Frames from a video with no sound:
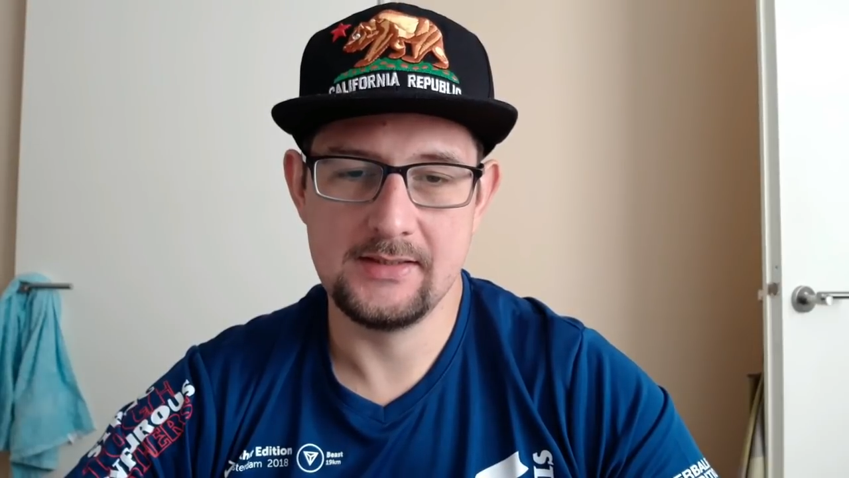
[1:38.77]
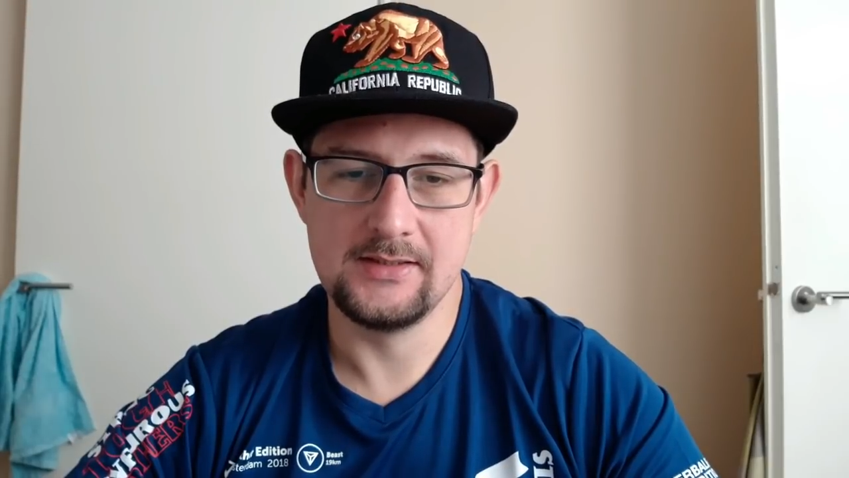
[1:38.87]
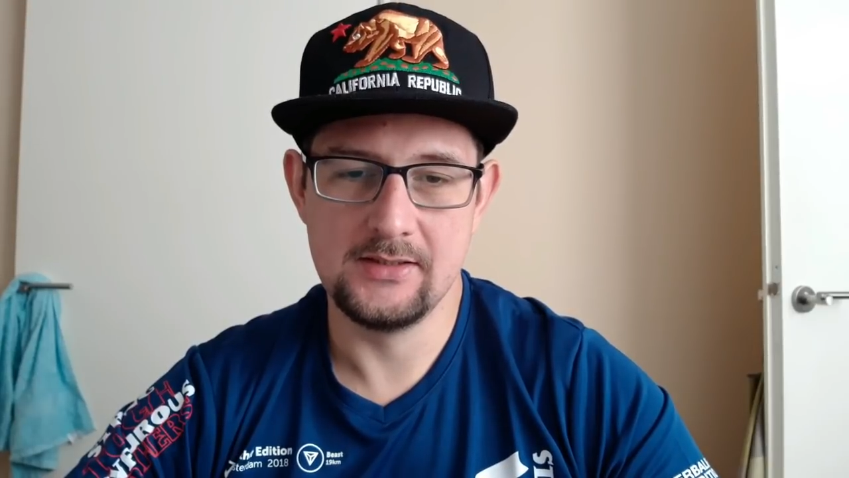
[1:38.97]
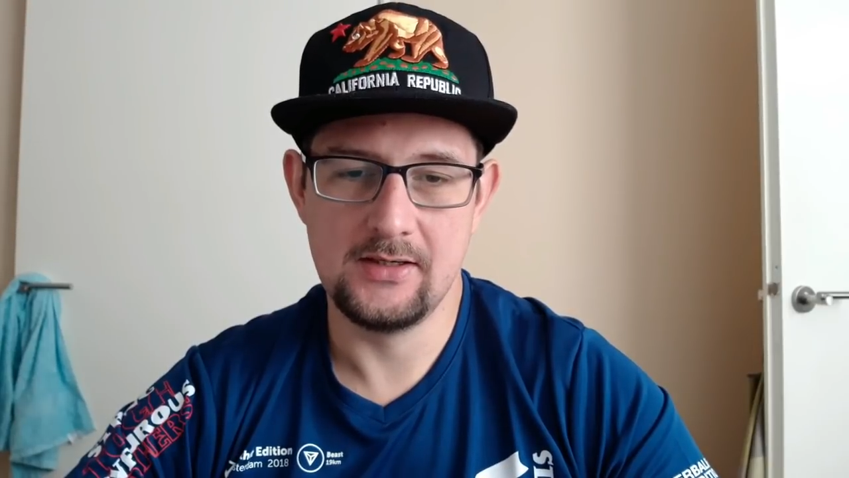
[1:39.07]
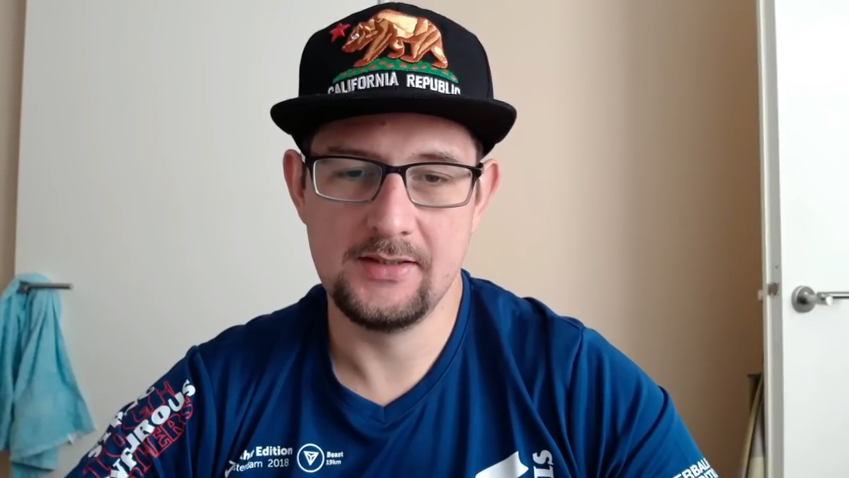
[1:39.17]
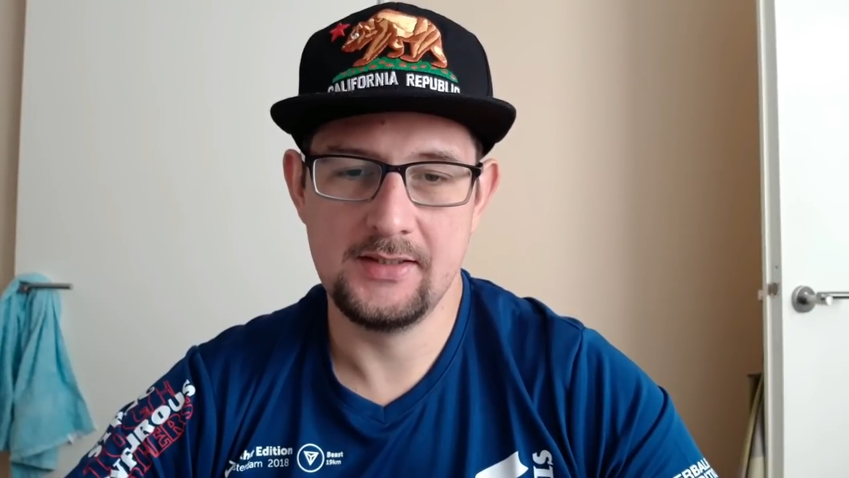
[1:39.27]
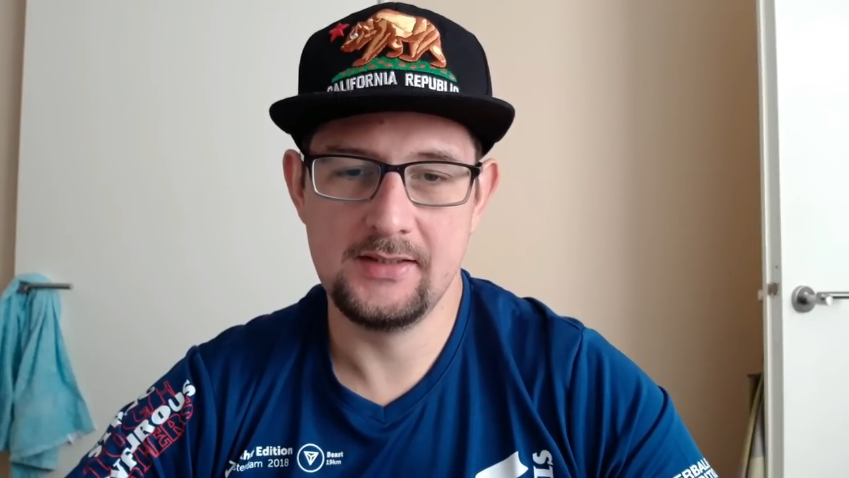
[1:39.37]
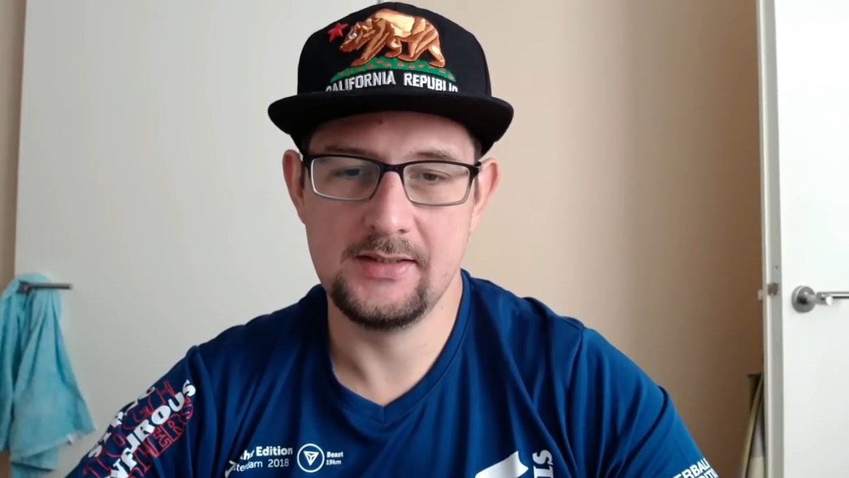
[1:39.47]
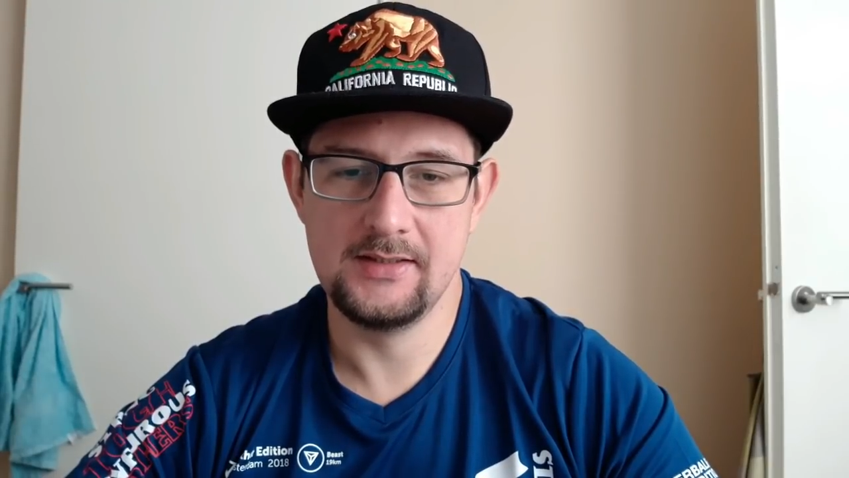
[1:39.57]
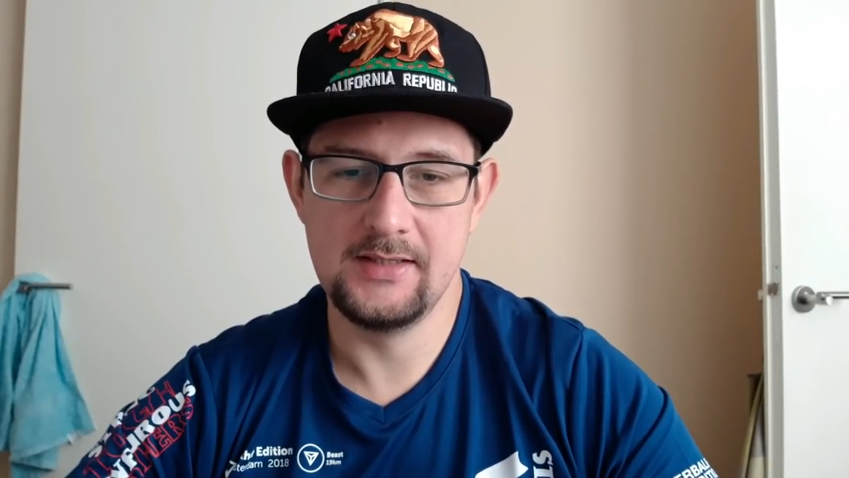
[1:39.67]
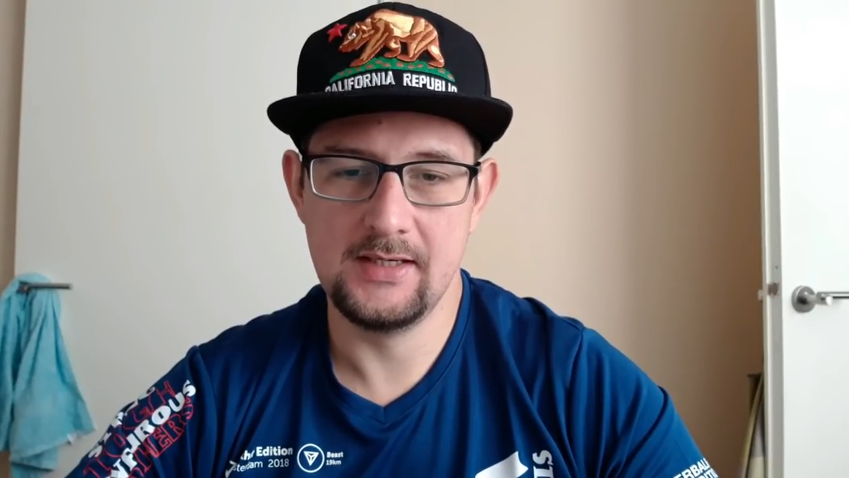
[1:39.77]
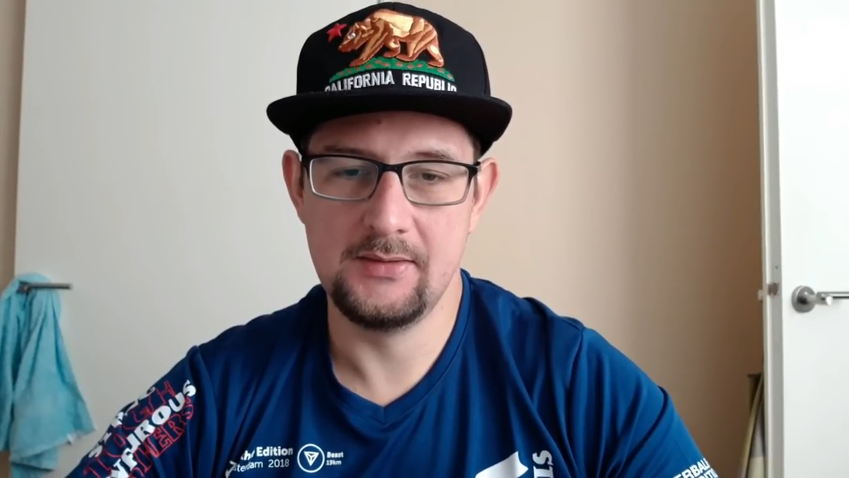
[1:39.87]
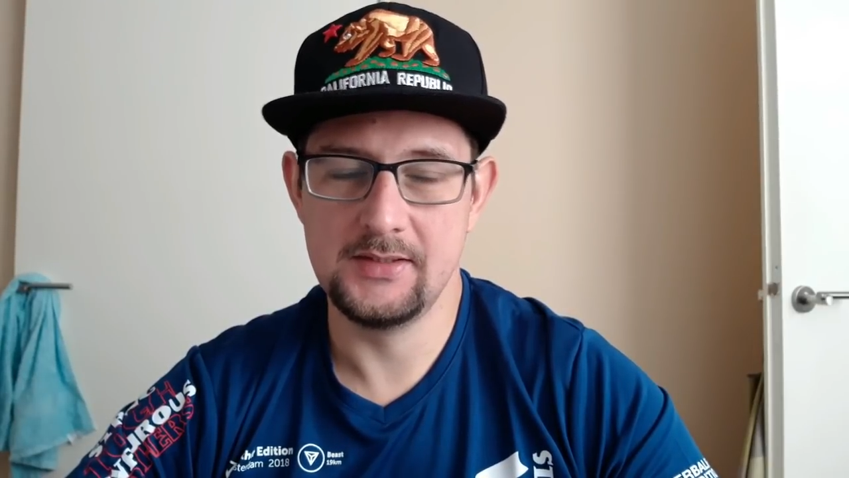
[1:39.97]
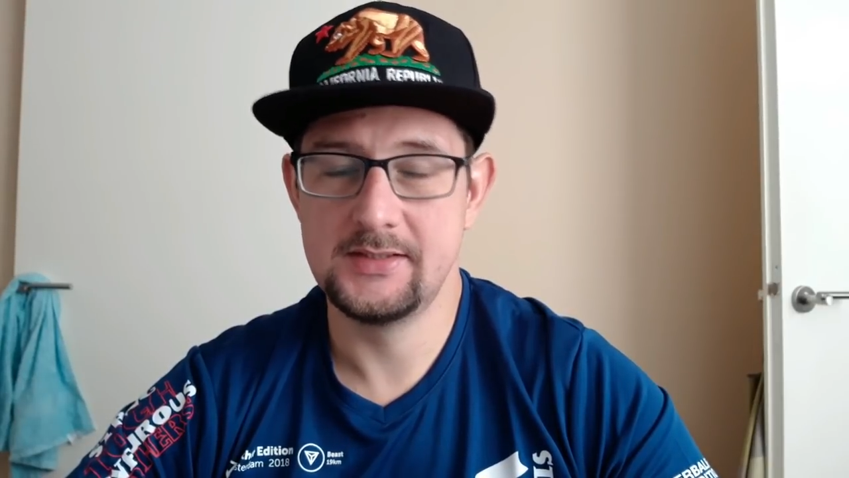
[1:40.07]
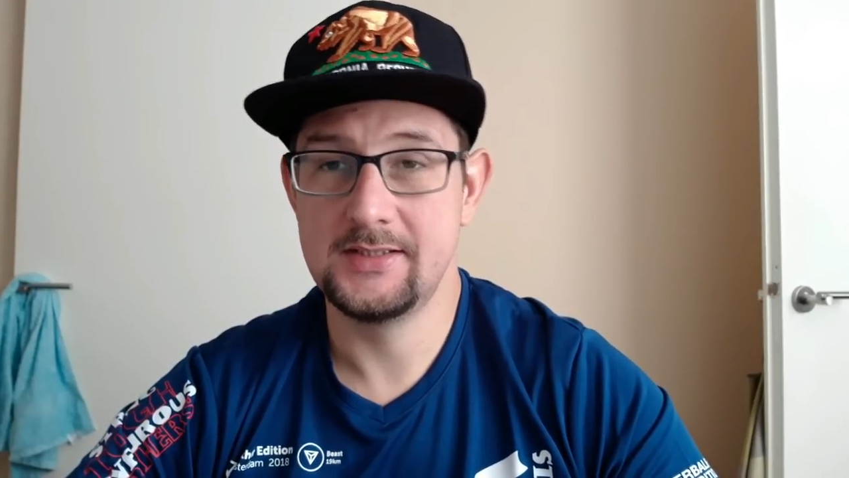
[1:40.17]
Jon and
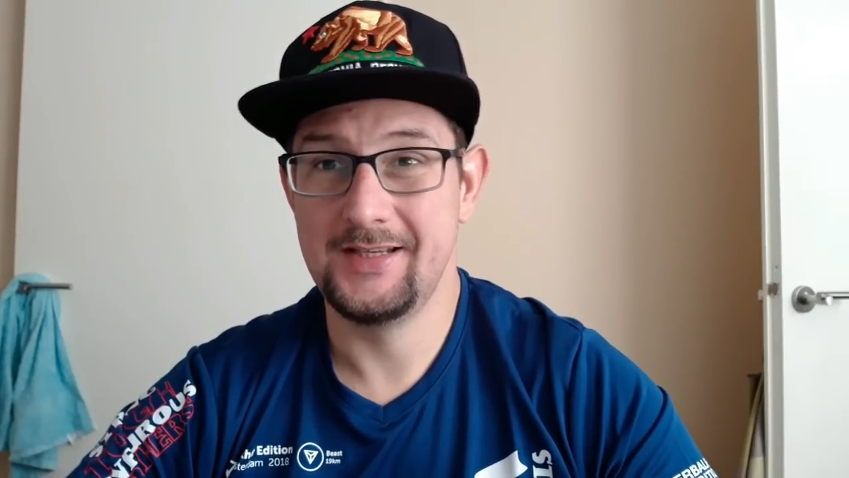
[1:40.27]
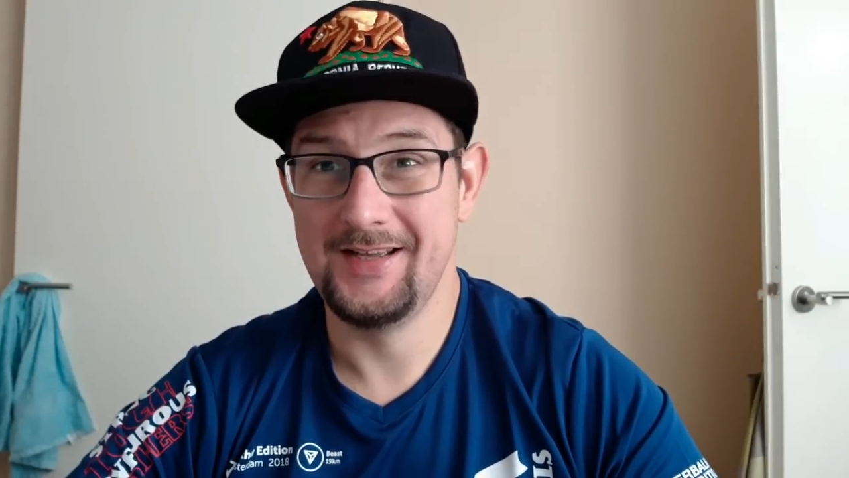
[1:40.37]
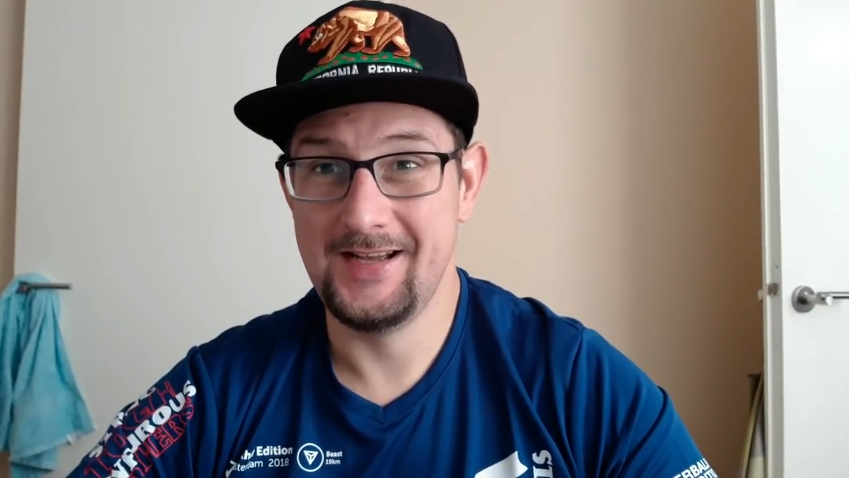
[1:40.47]
Daenerys